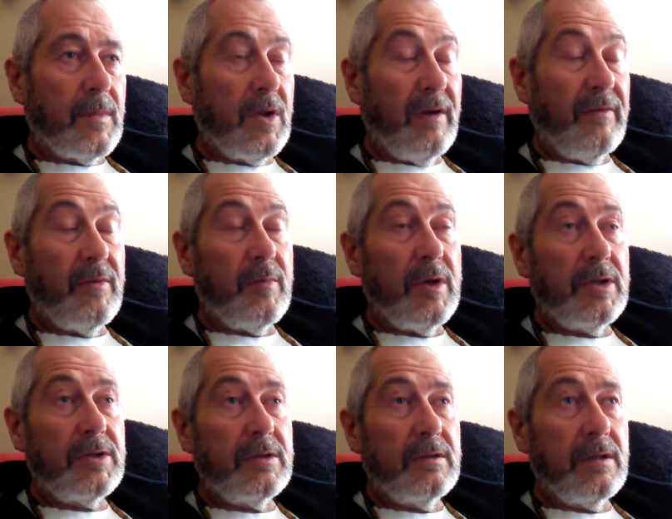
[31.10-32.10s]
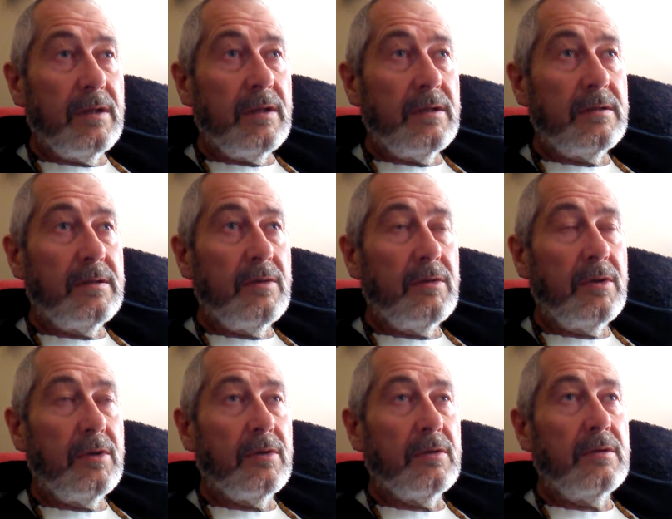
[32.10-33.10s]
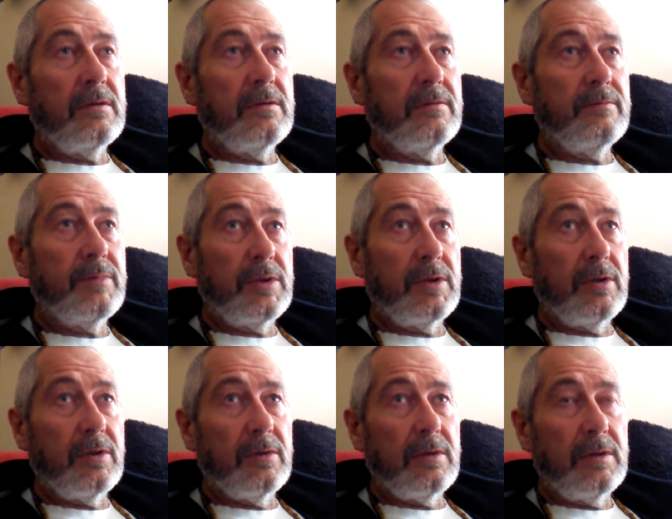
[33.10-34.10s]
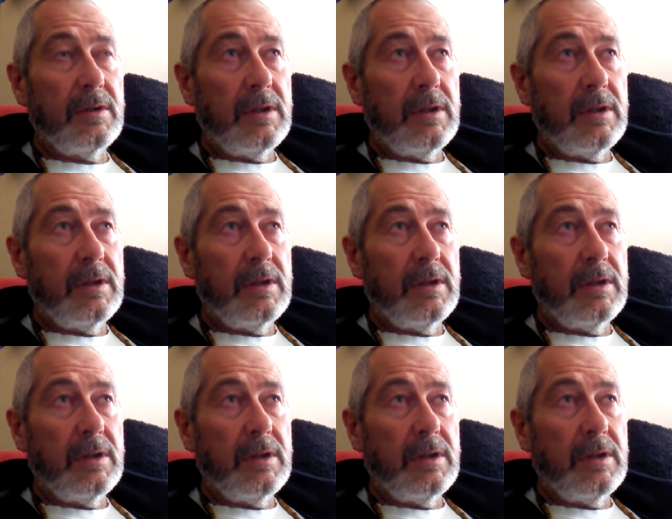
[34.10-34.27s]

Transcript: the affirmation there is no God but God,